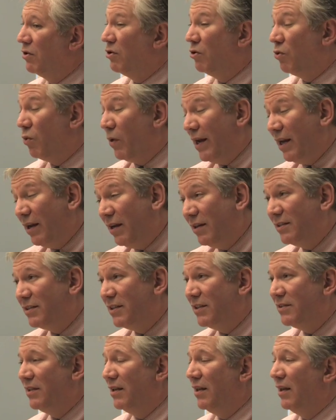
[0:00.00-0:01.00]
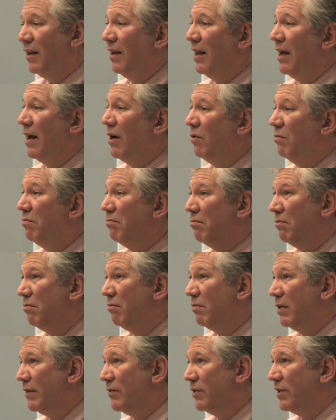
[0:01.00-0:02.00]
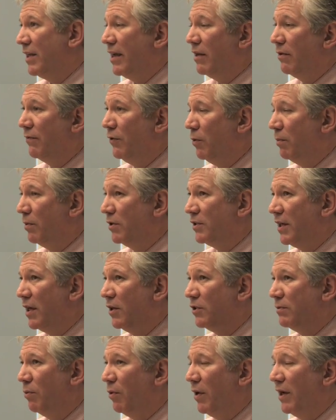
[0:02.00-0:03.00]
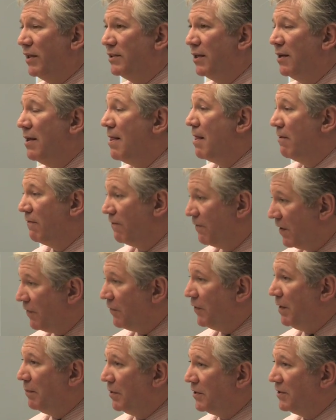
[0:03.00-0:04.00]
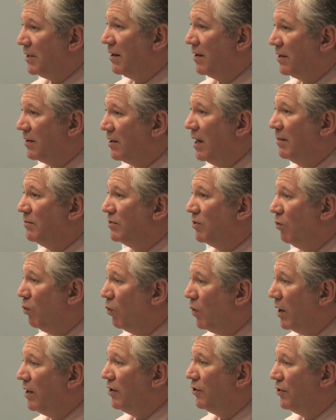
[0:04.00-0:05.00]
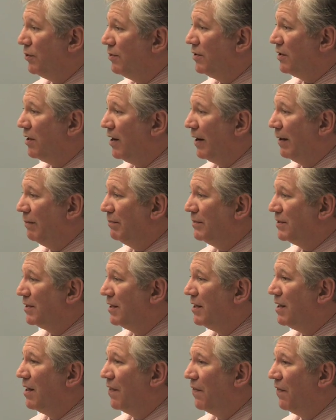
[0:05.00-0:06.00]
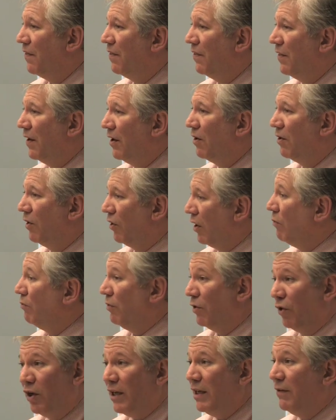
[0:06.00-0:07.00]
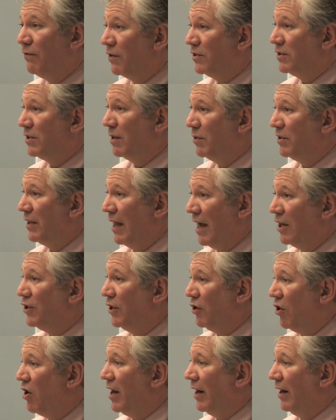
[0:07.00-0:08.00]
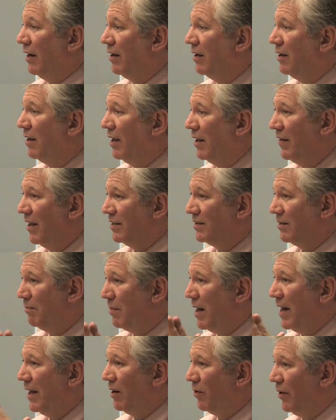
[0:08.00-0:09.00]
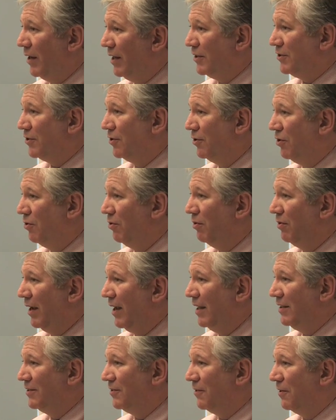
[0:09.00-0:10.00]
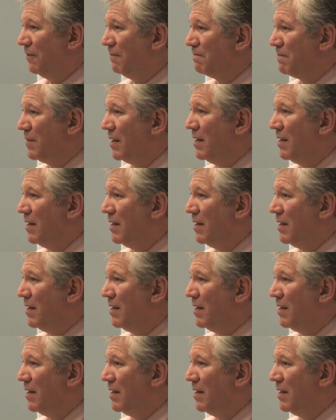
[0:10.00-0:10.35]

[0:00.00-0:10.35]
quite consistently now, give or take a few percentage points, 50% of the time, so 1 in 2 times, they're looking for someone to actually audit. And that's a binary yes or no answer.